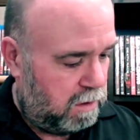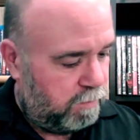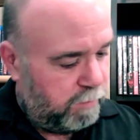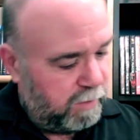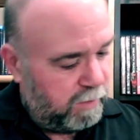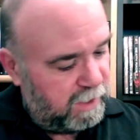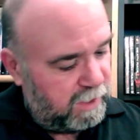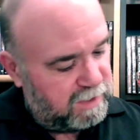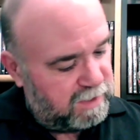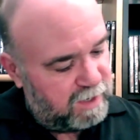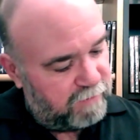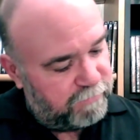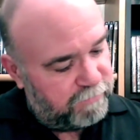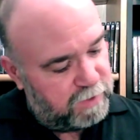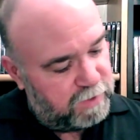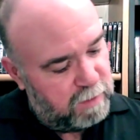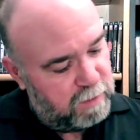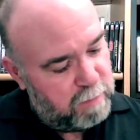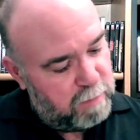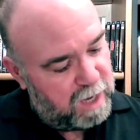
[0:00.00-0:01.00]
But they
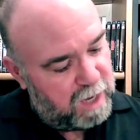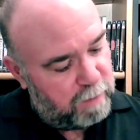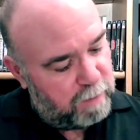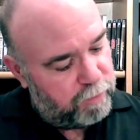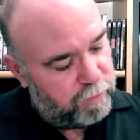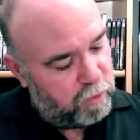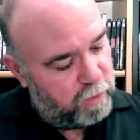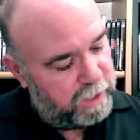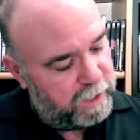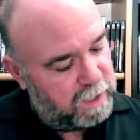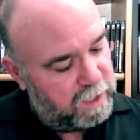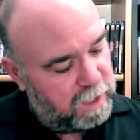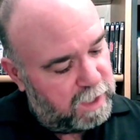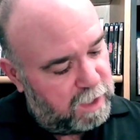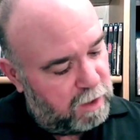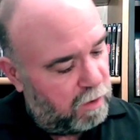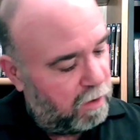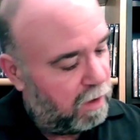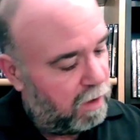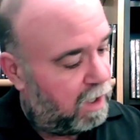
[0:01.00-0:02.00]
definitely make a point
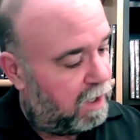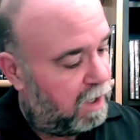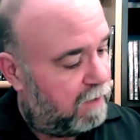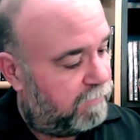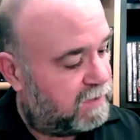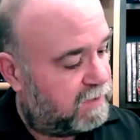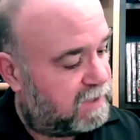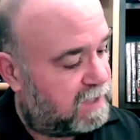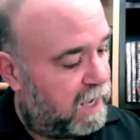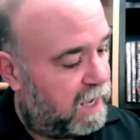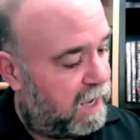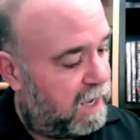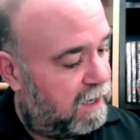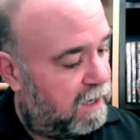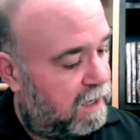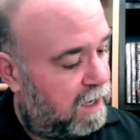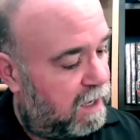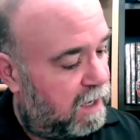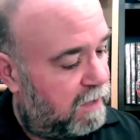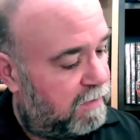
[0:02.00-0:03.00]
here of
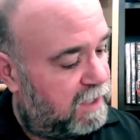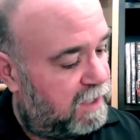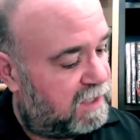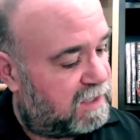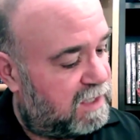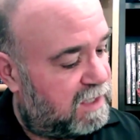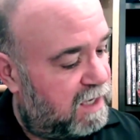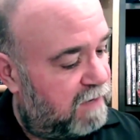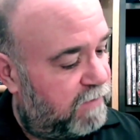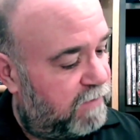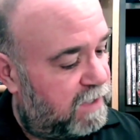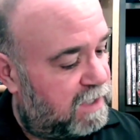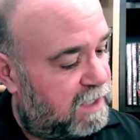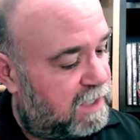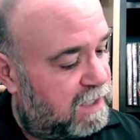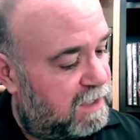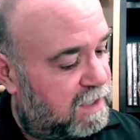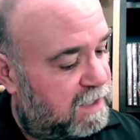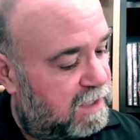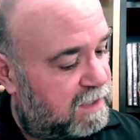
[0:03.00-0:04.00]
saying this
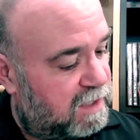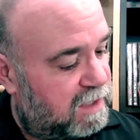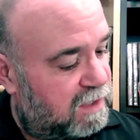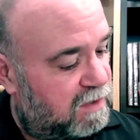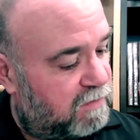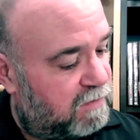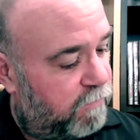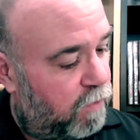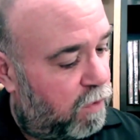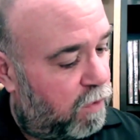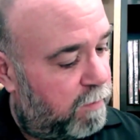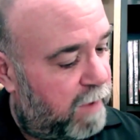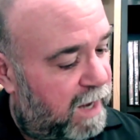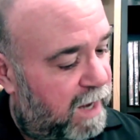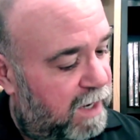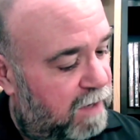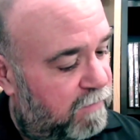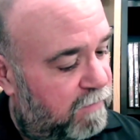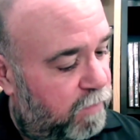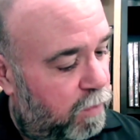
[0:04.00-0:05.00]
DVD disc is
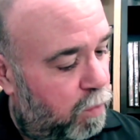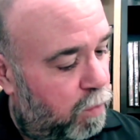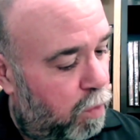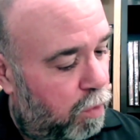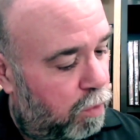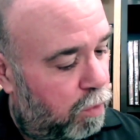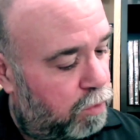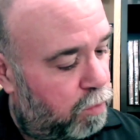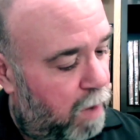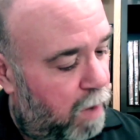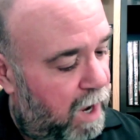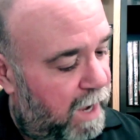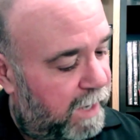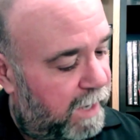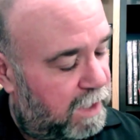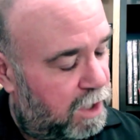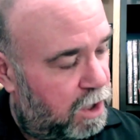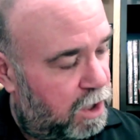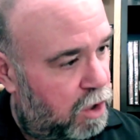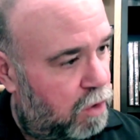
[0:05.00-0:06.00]
formatted for
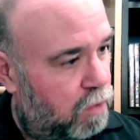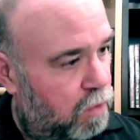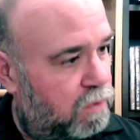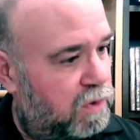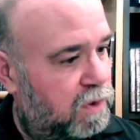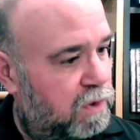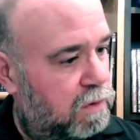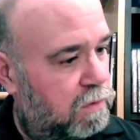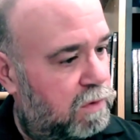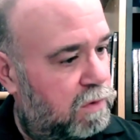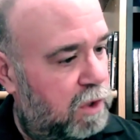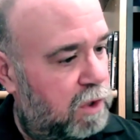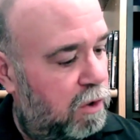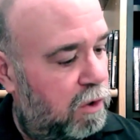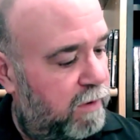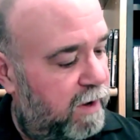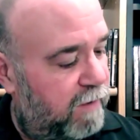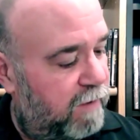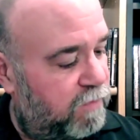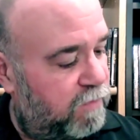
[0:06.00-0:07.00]
worldwide use, so you
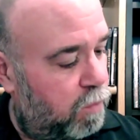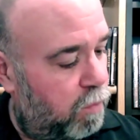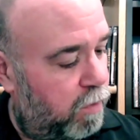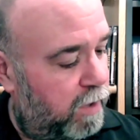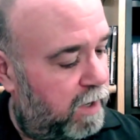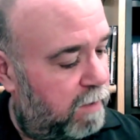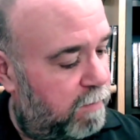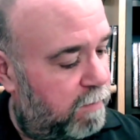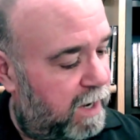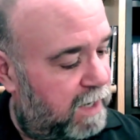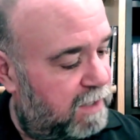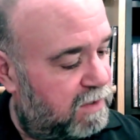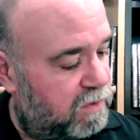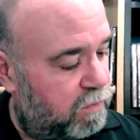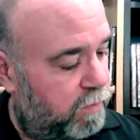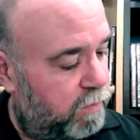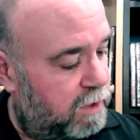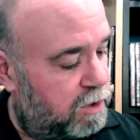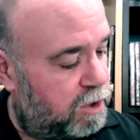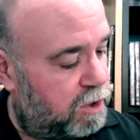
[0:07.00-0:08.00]
don't have to worry about its
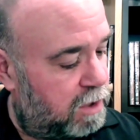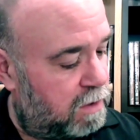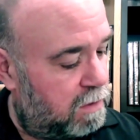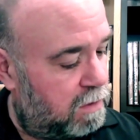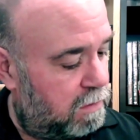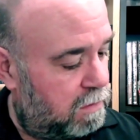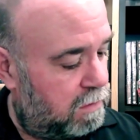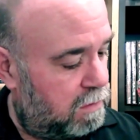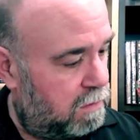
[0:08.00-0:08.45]
region.